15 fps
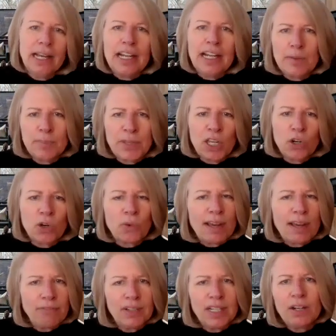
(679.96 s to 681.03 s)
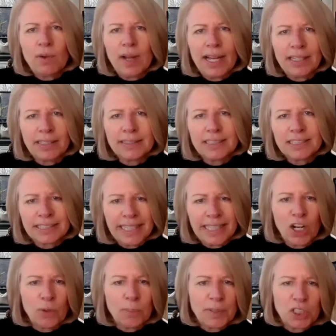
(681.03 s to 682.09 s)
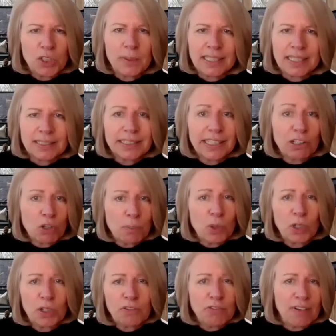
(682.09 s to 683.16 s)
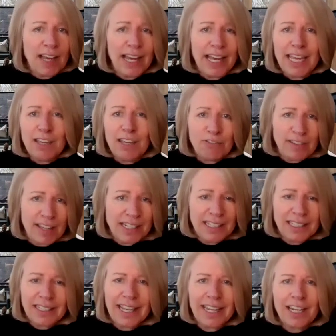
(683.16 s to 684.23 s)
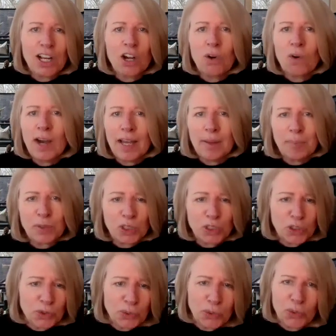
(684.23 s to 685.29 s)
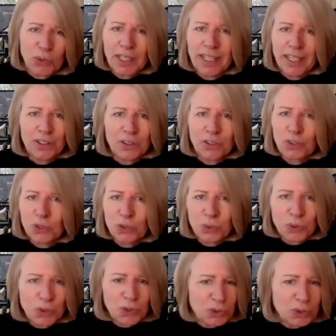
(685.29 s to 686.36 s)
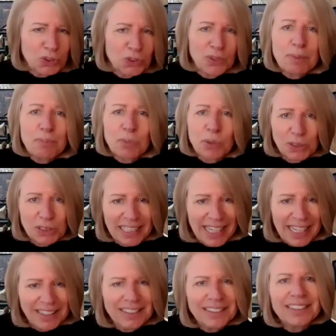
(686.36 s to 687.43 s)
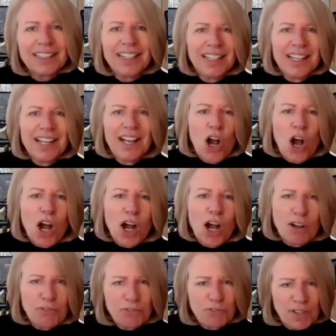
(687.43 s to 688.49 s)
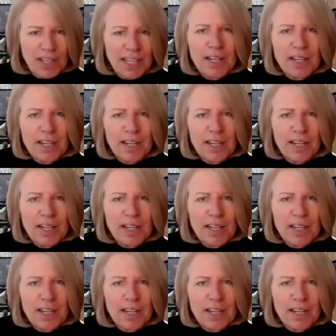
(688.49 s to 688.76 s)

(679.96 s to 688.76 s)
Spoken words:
roughly runs, between 0.5 and it can go up to, 2 to 3% of